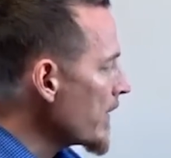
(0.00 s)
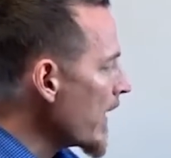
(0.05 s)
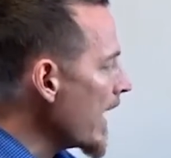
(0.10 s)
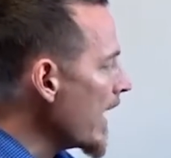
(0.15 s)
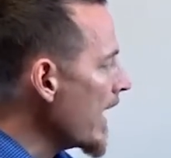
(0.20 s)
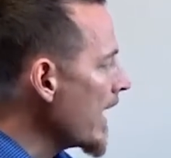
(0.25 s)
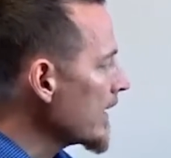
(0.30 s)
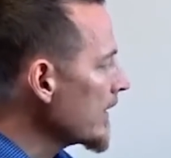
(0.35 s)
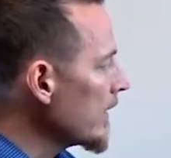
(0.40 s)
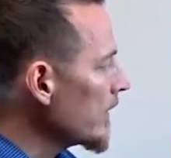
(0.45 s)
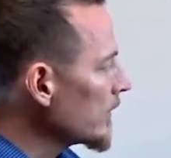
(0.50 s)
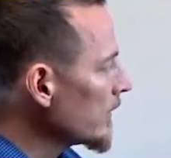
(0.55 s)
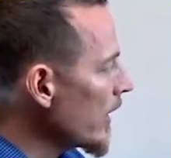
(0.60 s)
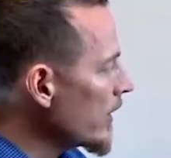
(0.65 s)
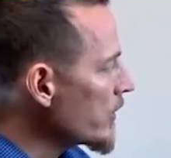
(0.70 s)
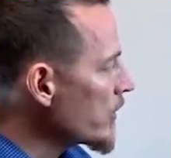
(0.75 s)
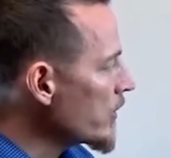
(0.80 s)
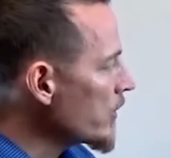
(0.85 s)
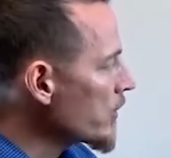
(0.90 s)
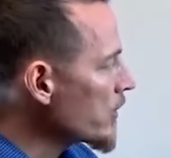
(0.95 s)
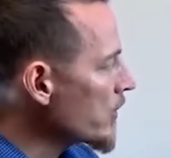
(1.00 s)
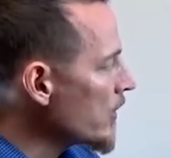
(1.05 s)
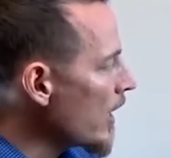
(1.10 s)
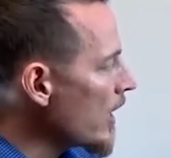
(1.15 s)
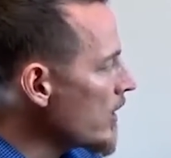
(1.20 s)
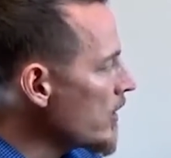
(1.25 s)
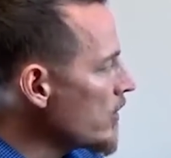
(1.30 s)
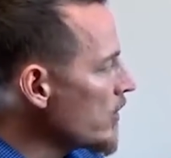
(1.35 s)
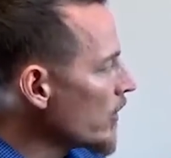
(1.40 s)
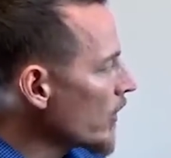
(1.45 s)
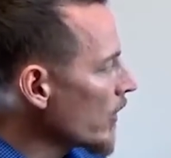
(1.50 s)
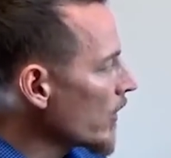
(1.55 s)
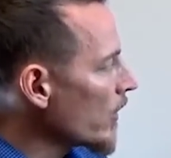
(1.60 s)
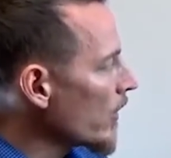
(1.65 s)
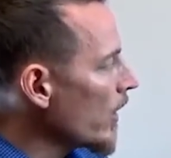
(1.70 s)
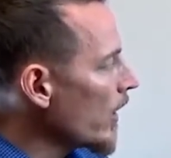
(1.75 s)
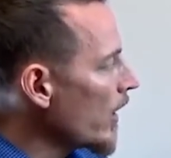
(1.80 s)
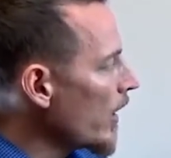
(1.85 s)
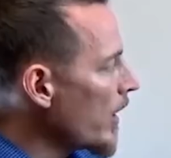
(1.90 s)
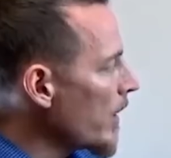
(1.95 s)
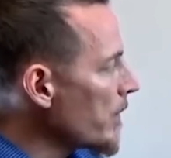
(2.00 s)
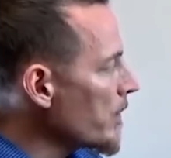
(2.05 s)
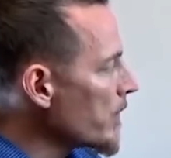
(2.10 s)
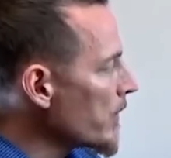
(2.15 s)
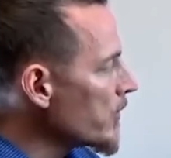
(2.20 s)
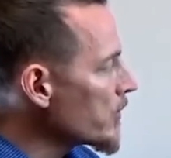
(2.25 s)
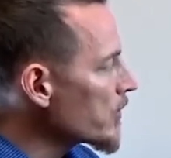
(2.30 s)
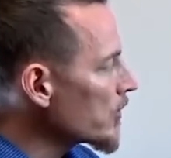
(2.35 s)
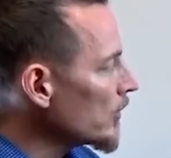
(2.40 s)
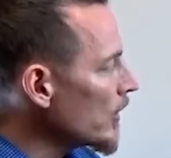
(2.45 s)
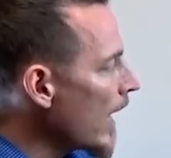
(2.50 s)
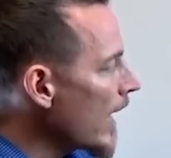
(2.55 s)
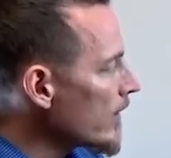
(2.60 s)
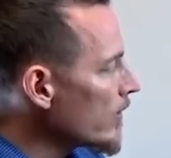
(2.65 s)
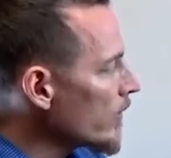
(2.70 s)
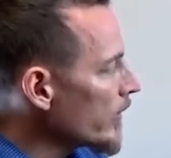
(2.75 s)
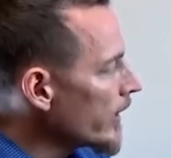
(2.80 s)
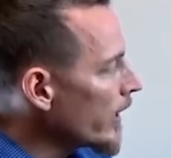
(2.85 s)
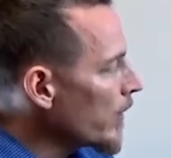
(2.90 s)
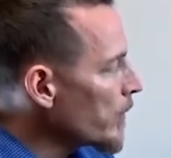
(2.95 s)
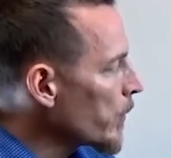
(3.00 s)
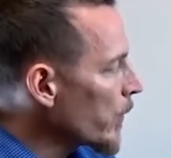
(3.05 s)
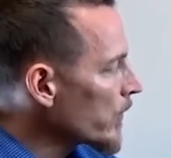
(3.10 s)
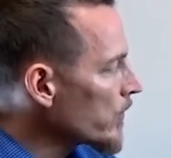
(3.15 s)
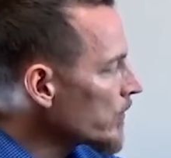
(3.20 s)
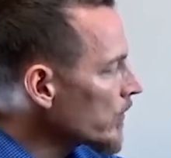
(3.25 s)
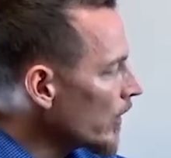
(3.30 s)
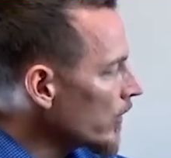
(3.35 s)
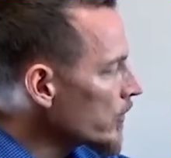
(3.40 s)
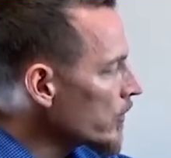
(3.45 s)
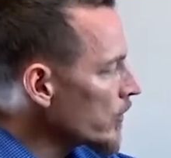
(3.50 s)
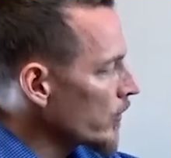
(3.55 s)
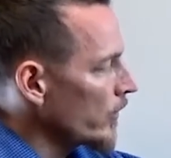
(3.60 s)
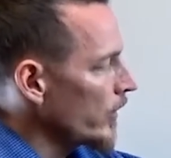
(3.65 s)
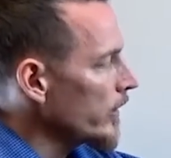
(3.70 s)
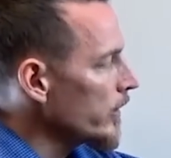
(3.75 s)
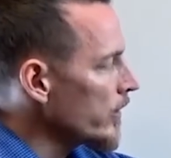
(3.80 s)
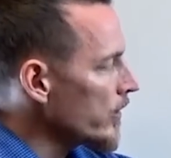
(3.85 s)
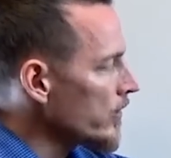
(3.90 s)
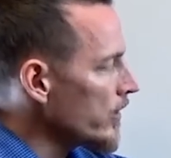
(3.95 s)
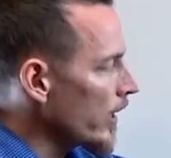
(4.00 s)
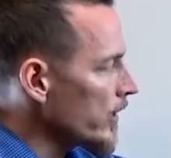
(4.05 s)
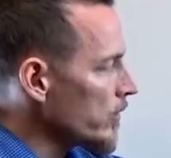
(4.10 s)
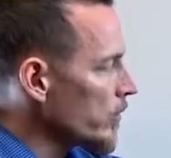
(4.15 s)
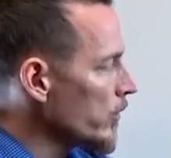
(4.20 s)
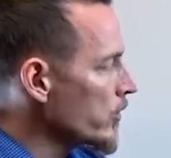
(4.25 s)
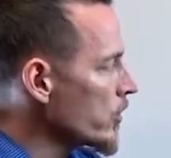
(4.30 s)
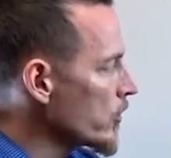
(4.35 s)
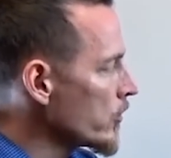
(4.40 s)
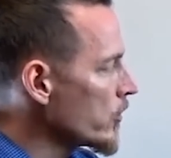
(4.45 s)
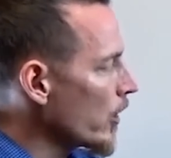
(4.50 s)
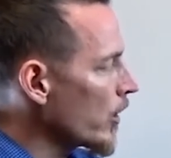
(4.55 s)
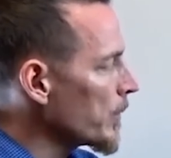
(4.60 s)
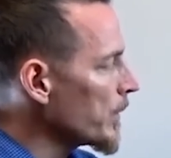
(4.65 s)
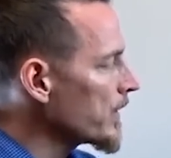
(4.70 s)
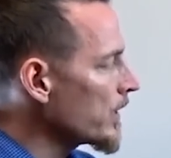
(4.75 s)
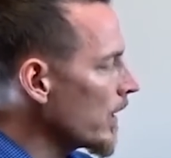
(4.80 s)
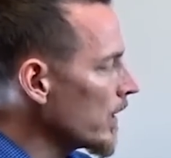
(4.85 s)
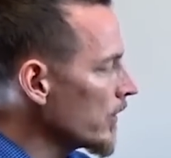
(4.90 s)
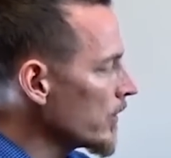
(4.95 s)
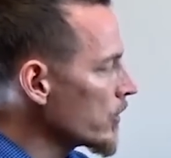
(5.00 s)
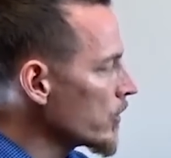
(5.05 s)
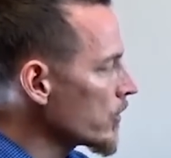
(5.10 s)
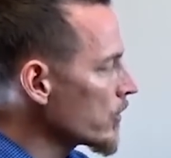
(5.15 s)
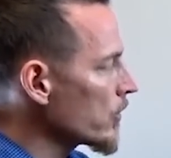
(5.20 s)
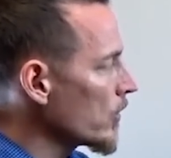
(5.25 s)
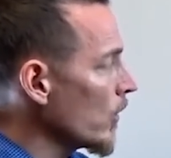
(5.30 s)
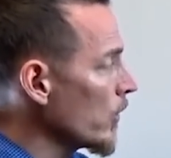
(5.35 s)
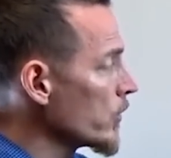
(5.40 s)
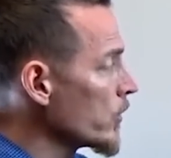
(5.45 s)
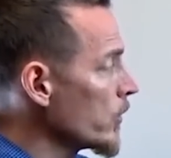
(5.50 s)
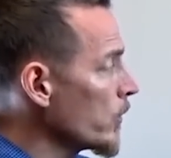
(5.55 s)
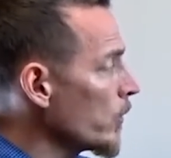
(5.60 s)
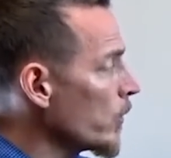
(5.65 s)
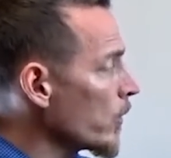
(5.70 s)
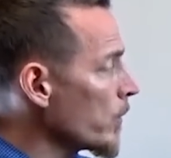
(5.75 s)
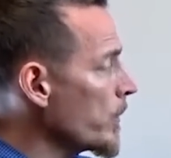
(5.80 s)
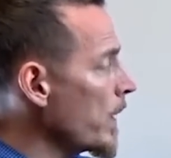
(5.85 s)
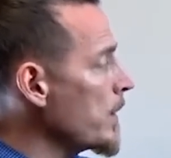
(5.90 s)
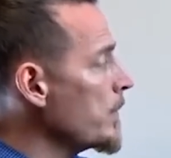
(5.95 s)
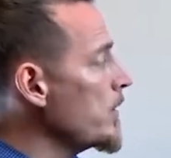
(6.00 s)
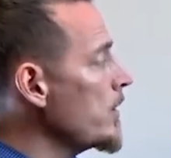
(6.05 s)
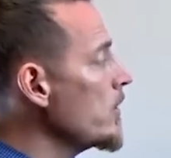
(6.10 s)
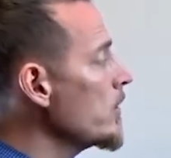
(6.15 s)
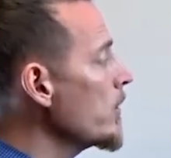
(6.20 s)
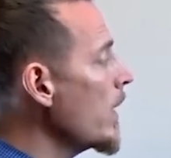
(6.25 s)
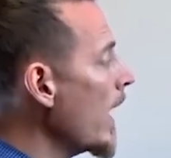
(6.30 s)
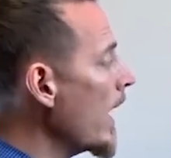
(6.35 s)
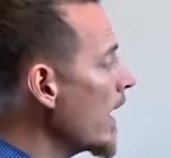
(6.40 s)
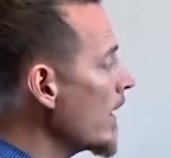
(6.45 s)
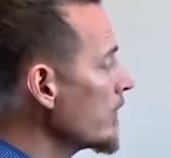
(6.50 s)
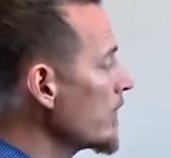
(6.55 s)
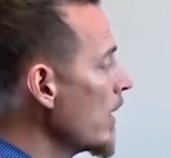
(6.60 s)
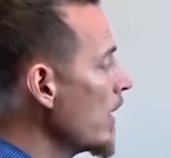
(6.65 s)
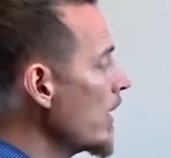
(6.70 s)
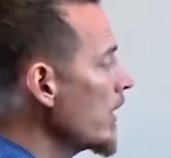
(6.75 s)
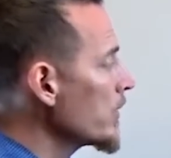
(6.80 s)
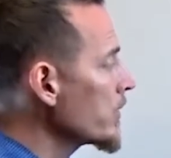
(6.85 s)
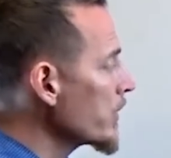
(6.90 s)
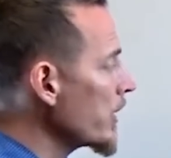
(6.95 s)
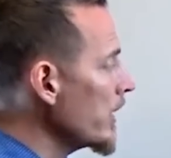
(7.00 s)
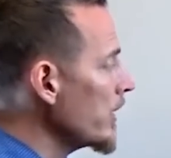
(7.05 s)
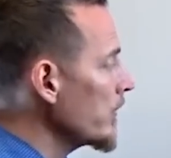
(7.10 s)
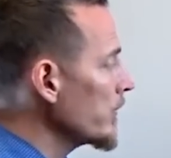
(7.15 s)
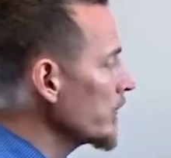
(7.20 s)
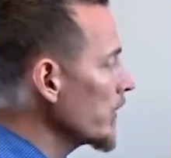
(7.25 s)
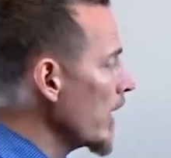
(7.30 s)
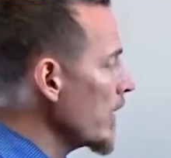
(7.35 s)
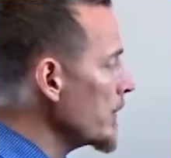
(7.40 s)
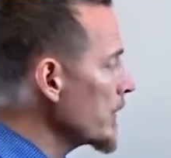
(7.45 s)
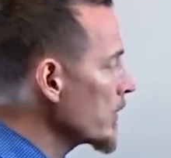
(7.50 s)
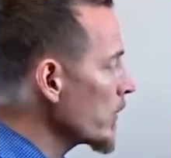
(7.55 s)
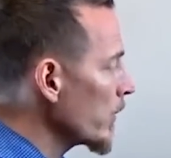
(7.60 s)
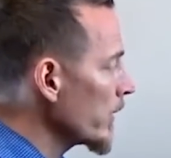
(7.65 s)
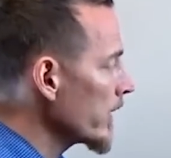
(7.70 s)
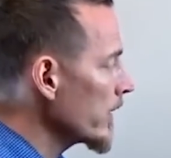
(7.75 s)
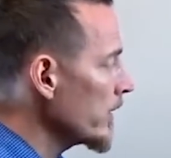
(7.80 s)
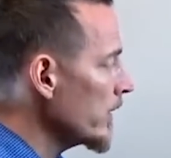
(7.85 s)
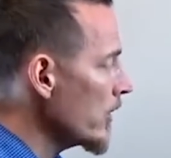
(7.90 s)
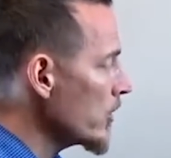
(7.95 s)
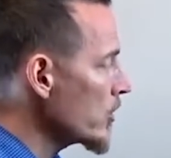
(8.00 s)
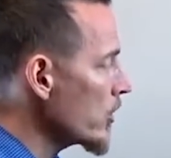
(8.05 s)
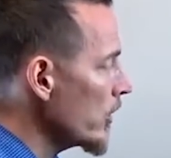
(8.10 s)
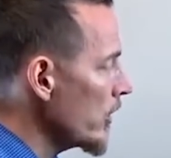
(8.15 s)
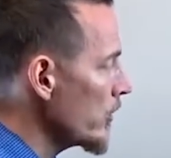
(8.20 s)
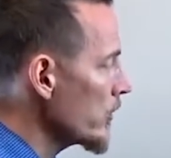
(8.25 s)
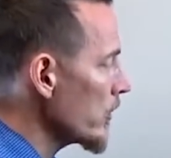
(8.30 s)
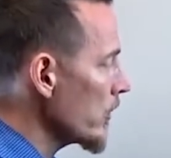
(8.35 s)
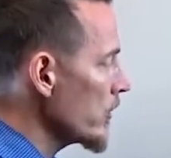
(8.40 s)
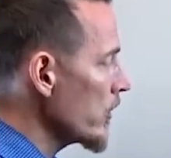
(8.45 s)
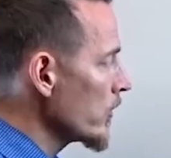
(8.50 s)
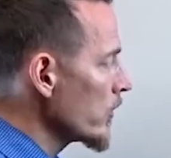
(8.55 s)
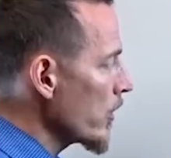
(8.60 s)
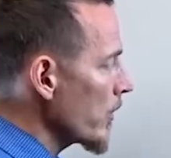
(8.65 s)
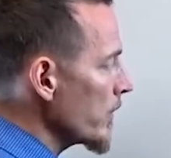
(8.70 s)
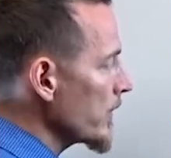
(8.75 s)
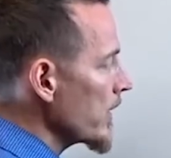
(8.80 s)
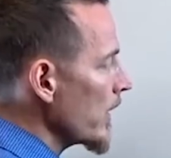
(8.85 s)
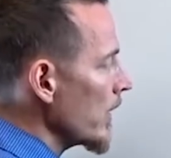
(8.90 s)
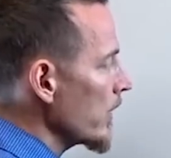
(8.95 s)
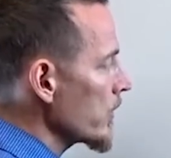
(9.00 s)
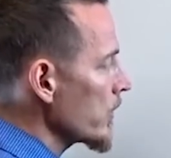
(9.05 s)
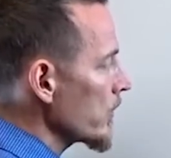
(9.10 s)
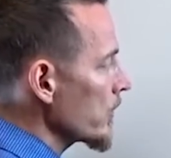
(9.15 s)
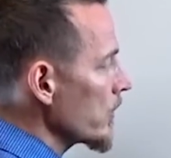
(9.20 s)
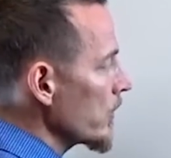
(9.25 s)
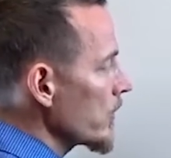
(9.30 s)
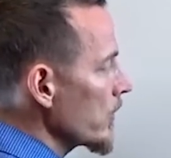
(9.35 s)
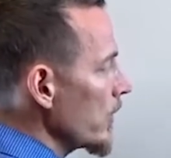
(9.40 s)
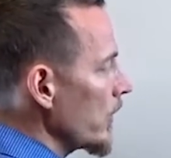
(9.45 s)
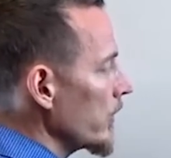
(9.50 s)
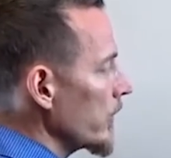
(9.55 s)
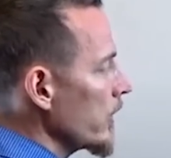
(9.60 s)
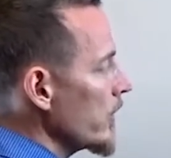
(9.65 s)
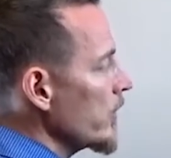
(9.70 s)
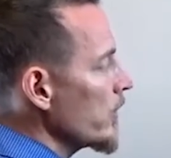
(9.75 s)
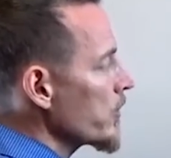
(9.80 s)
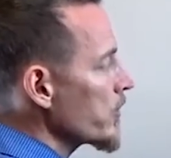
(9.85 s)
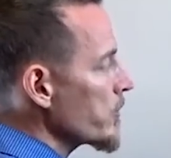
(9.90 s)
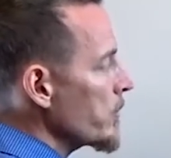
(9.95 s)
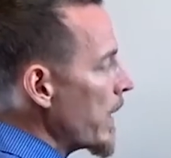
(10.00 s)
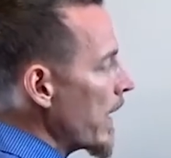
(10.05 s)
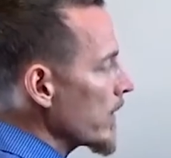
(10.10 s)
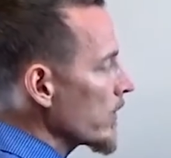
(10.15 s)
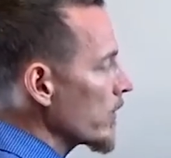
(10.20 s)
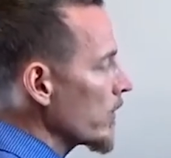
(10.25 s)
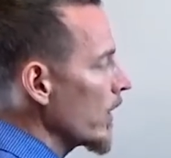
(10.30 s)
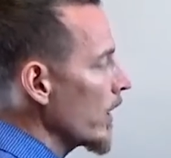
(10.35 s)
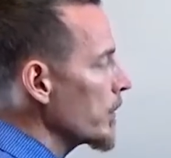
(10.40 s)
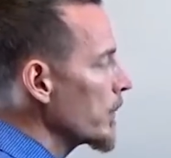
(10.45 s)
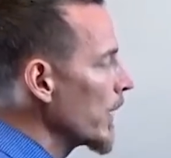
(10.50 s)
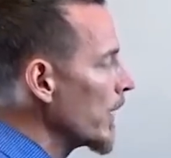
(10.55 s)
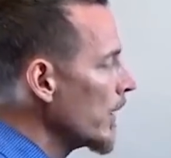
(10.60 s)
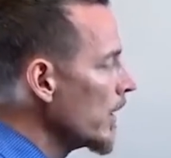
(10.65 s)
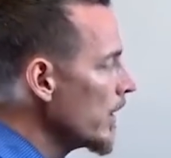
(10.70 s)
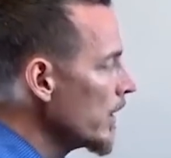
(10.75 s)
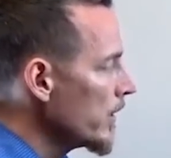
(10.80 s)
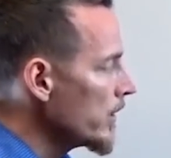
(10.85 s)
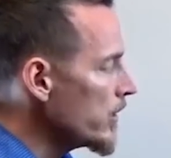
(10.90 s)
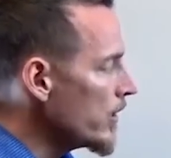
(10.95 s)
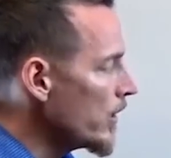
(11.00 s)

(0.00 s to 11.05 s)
and let's just say you're slathering up with sunscreen because that's what your dermatologist told you, or maybe you have a skin inflammatory condition and so your dermatologist is telling you to smother up,